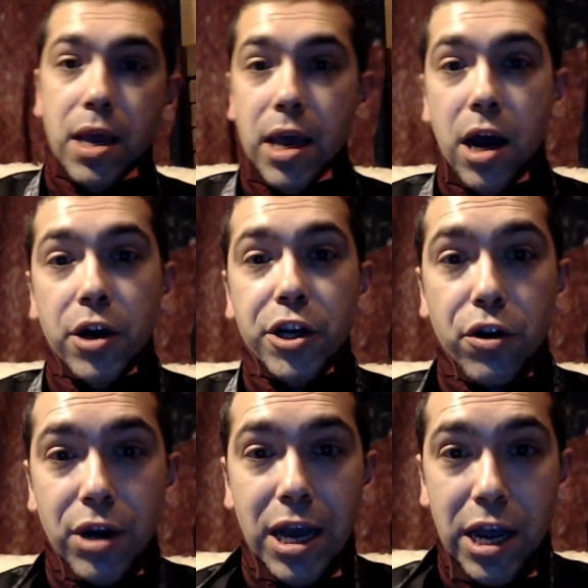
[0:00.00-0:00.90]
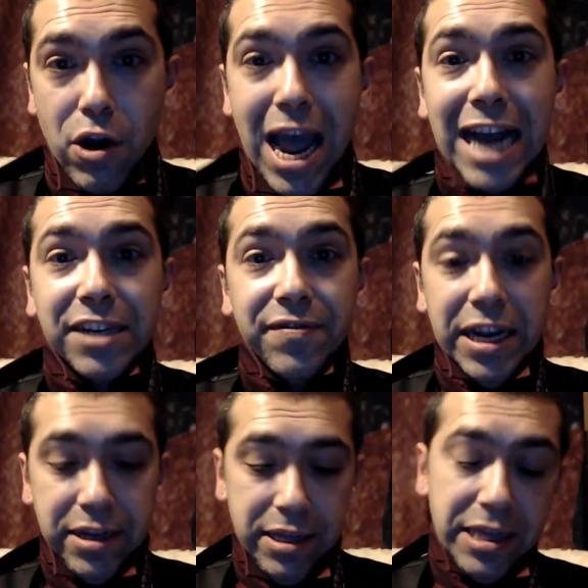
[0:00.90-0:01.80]
On your active
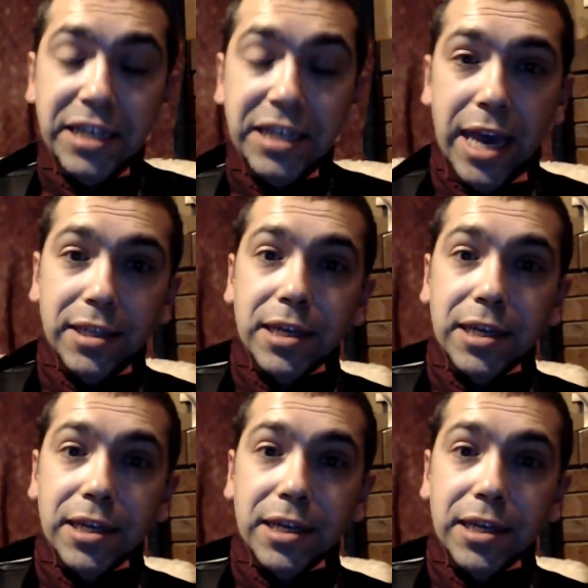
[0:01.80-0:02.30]
end, in this case,